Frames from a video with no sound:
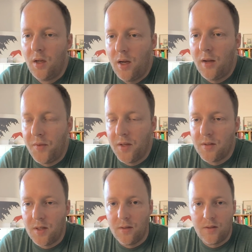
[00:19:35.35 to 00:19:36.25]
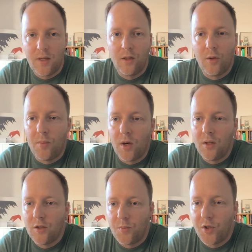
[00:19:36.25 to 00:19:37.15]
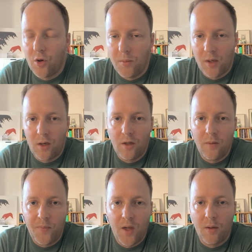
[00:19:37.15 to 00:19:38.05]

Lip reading: And since then, the money is predominantly